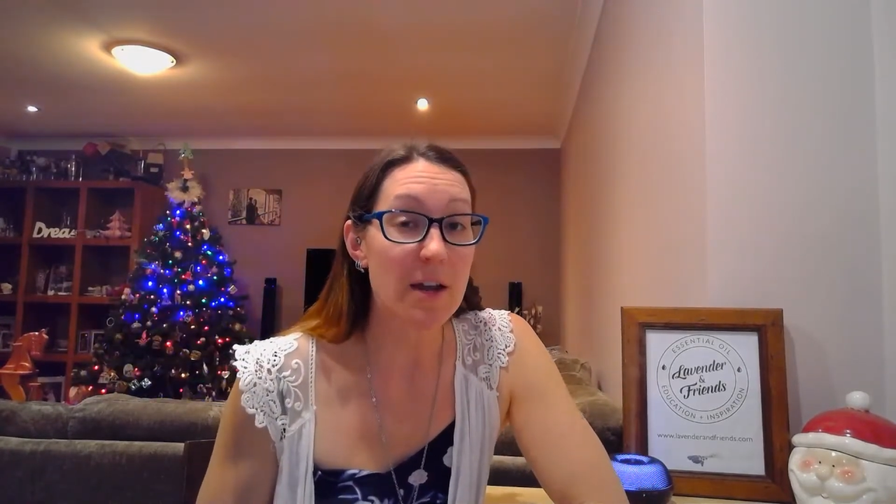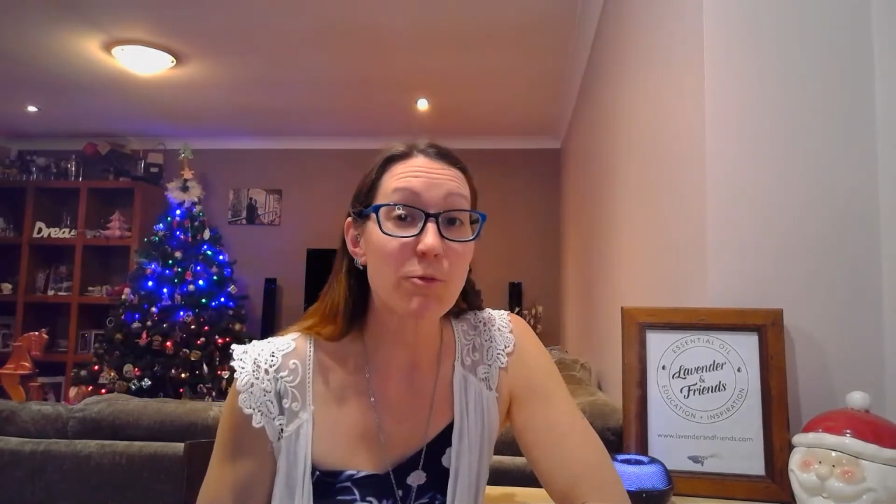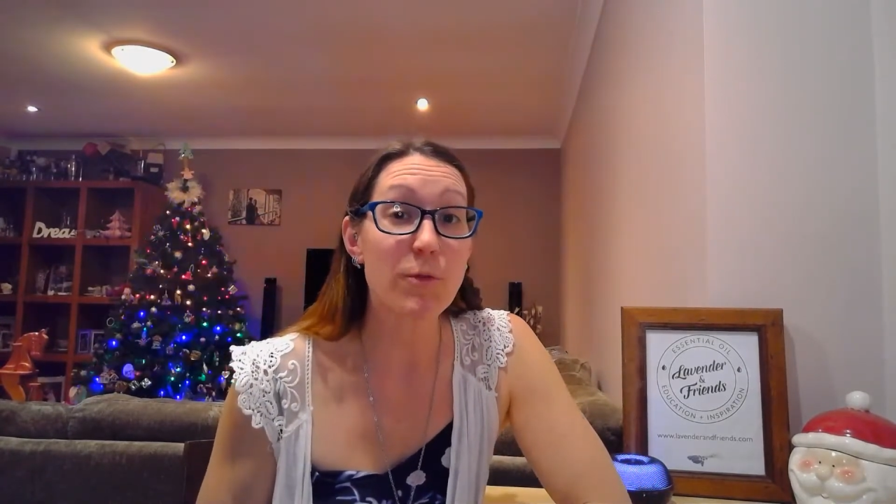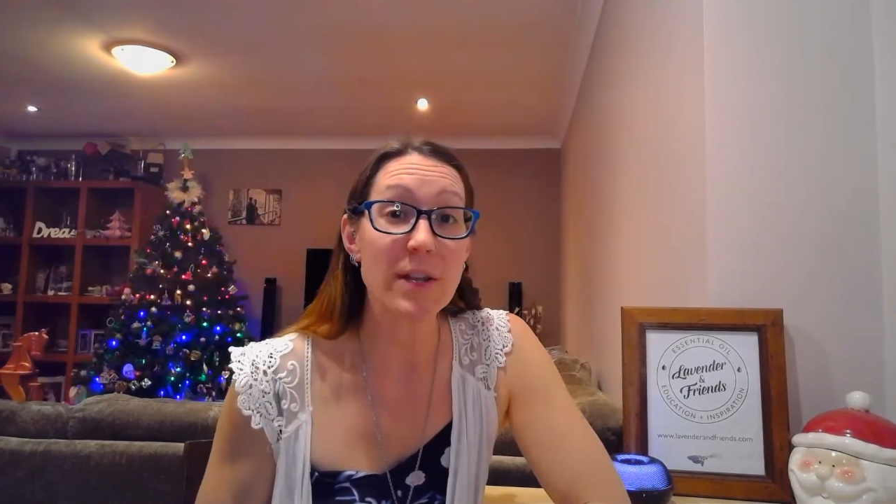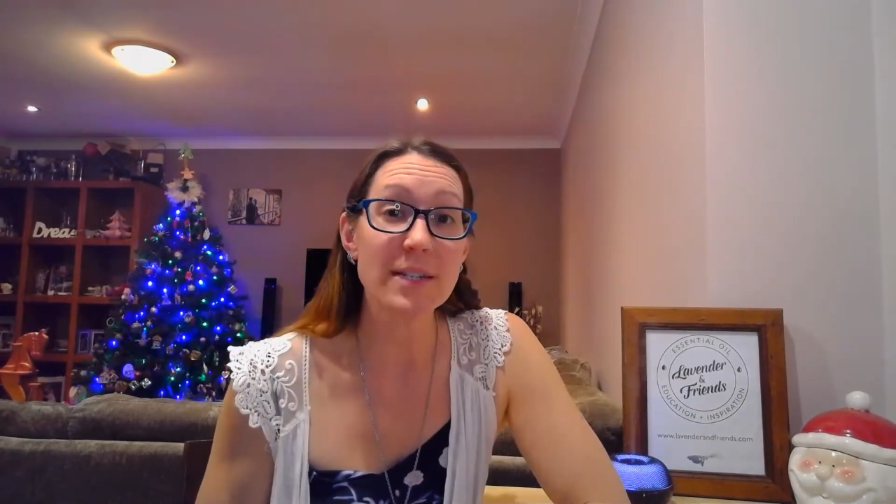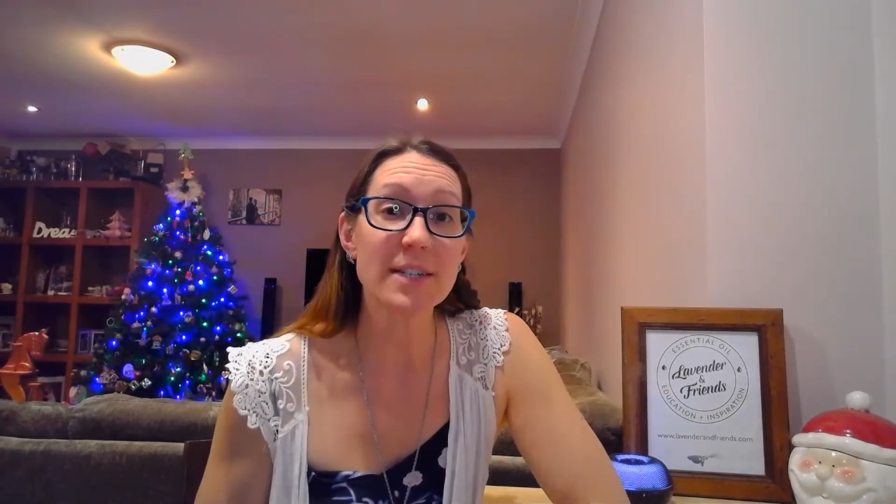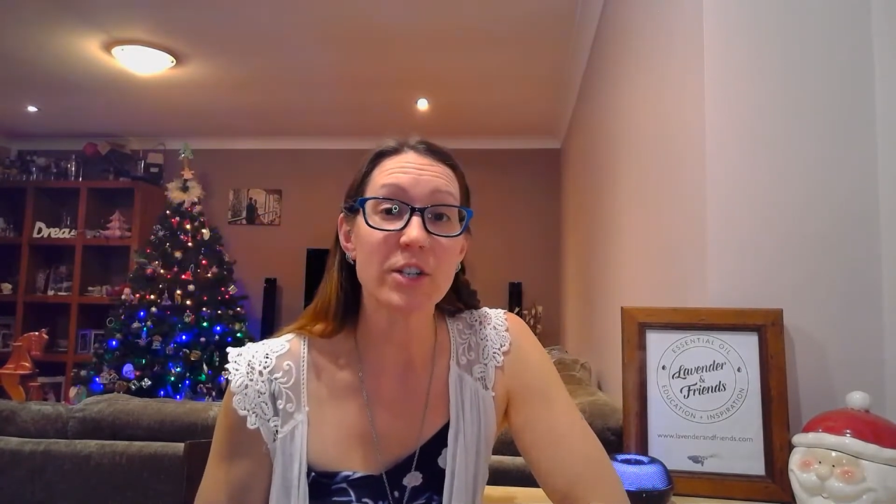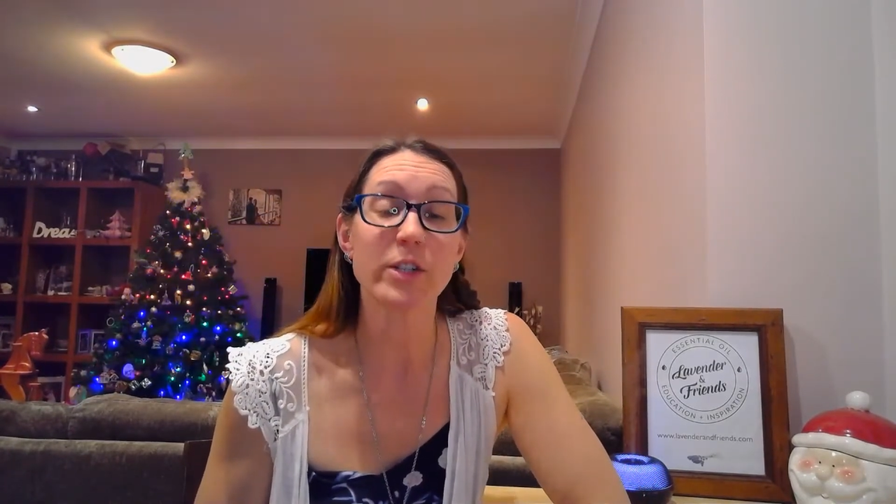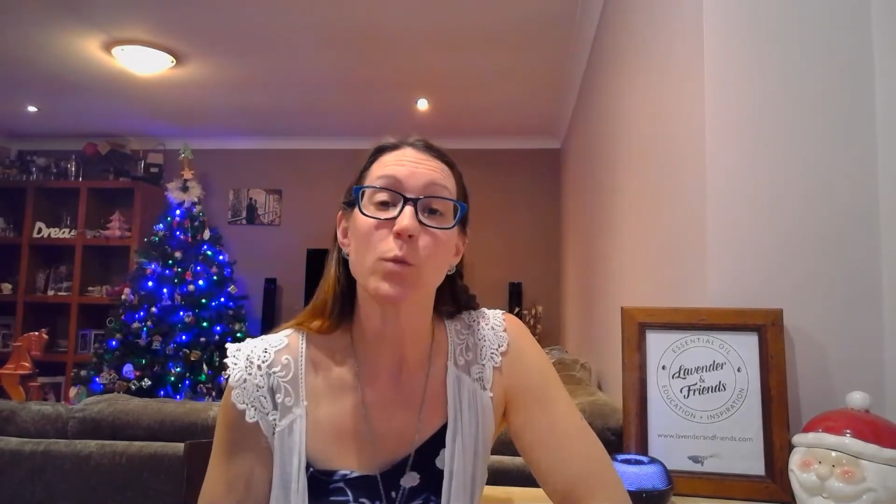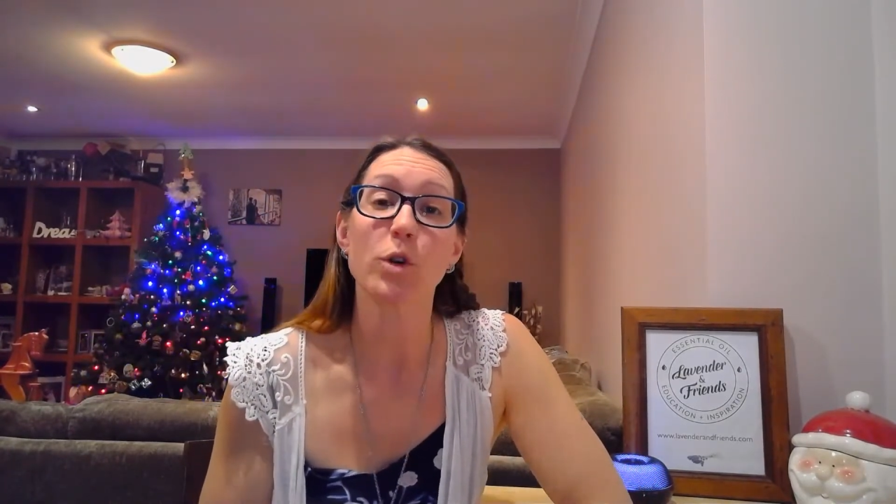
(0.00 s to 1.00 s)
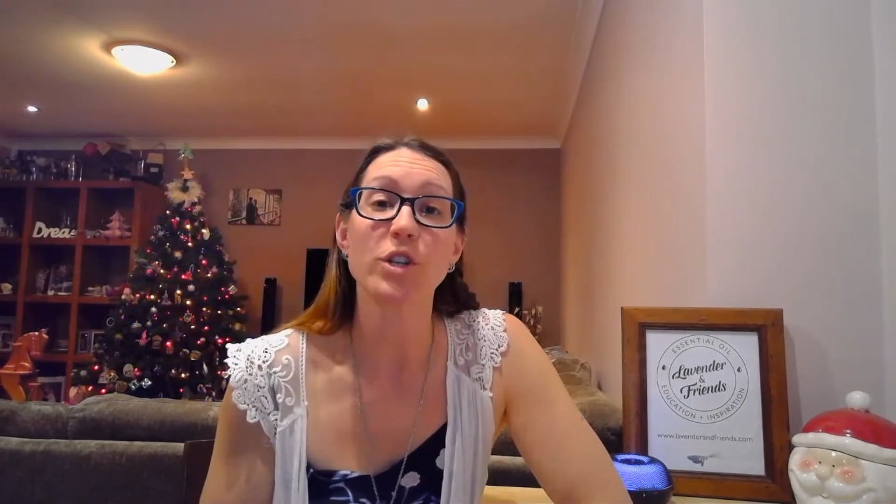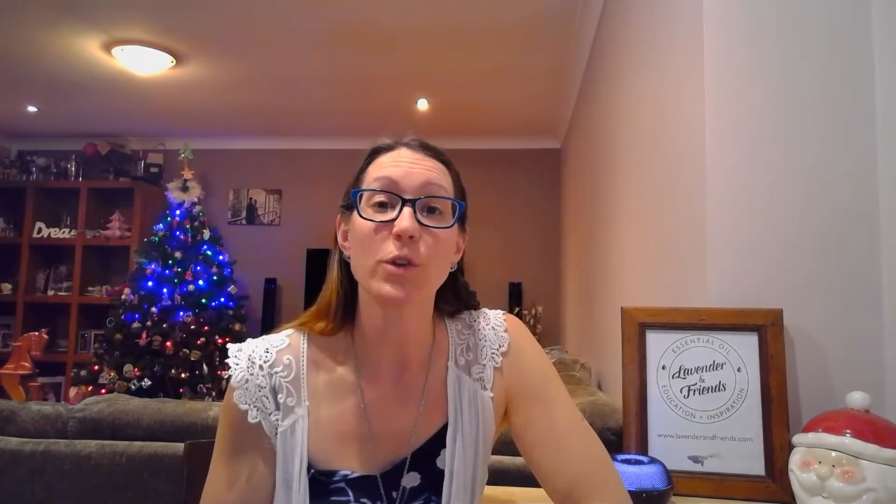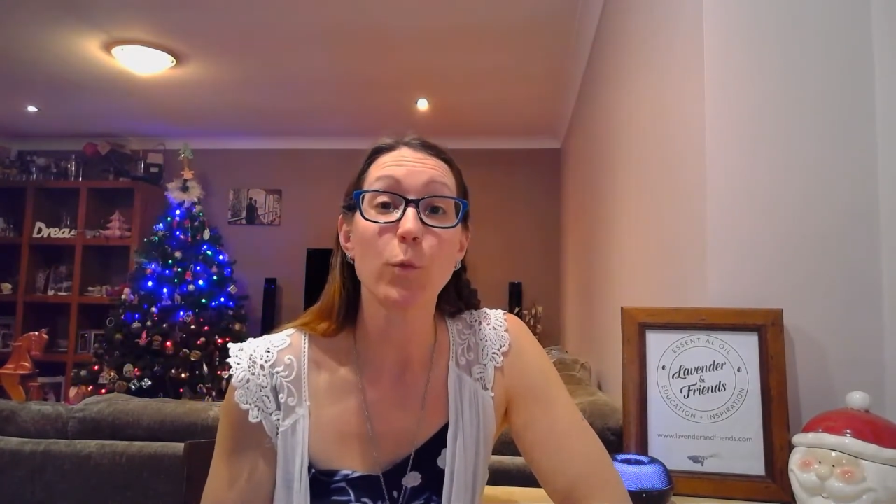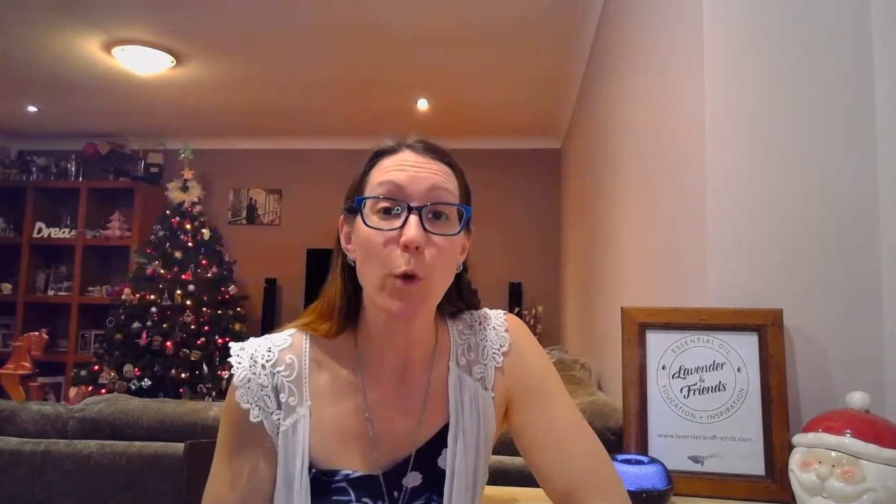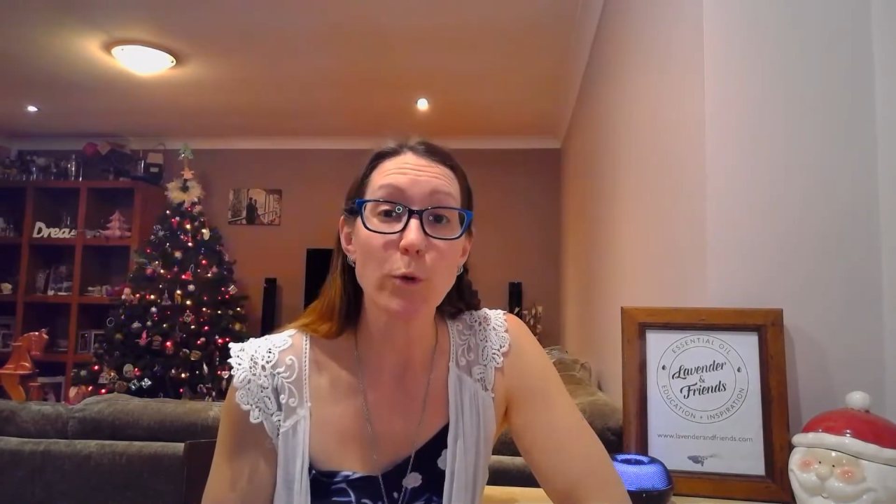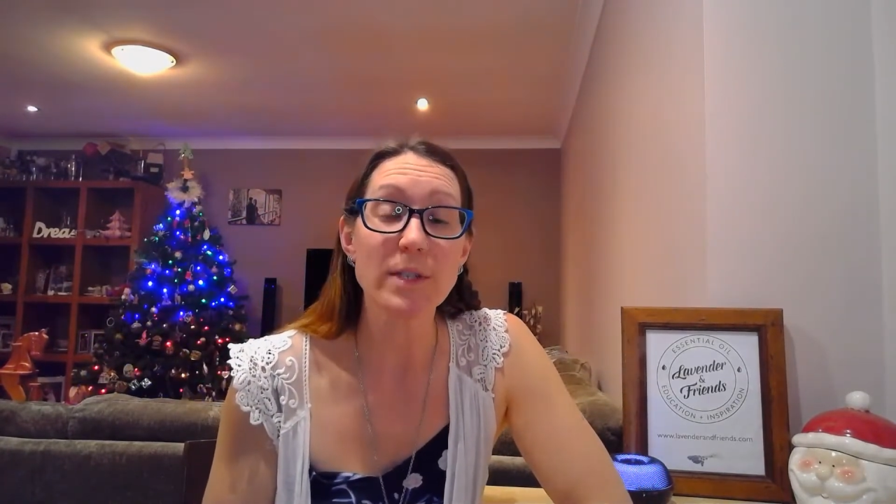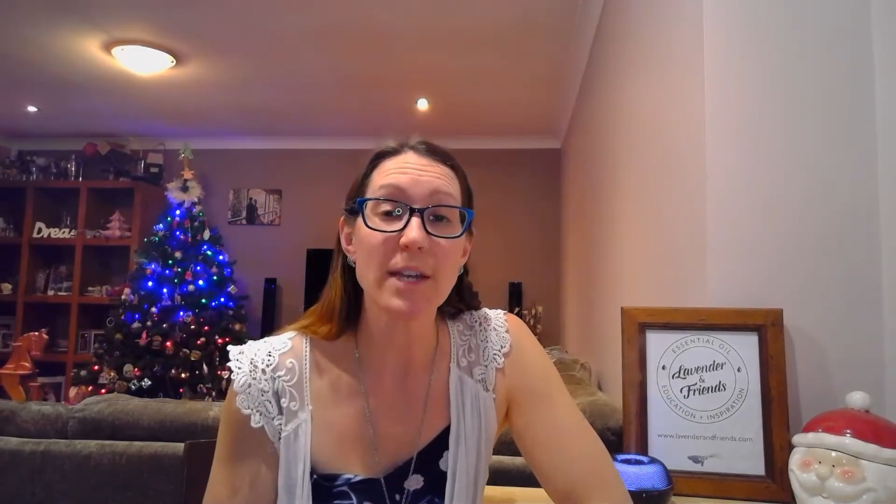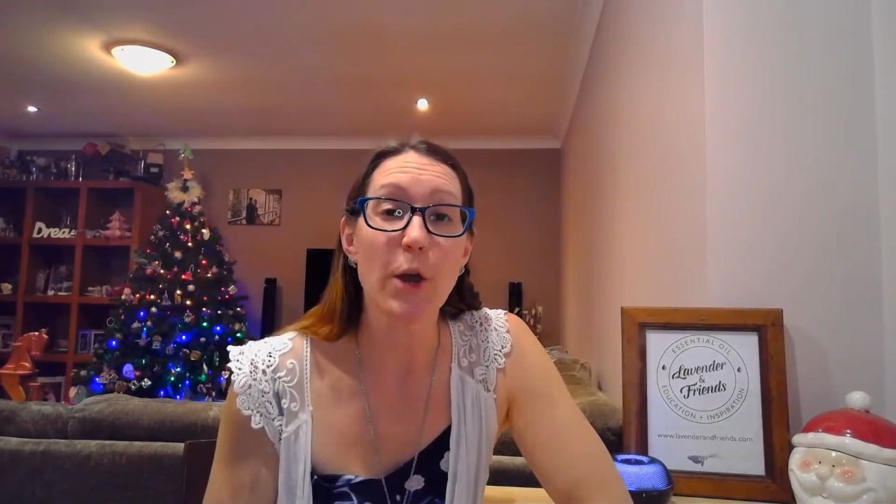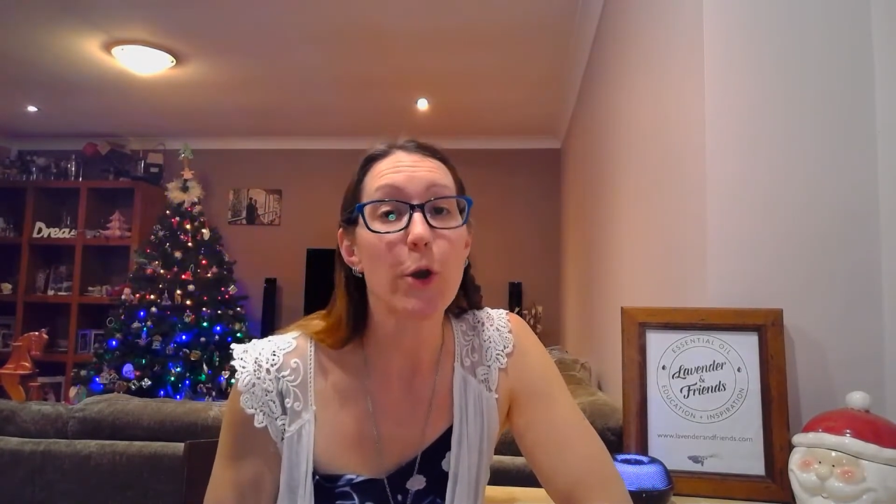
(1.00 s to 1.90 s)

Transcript: I really suggest watching Rosie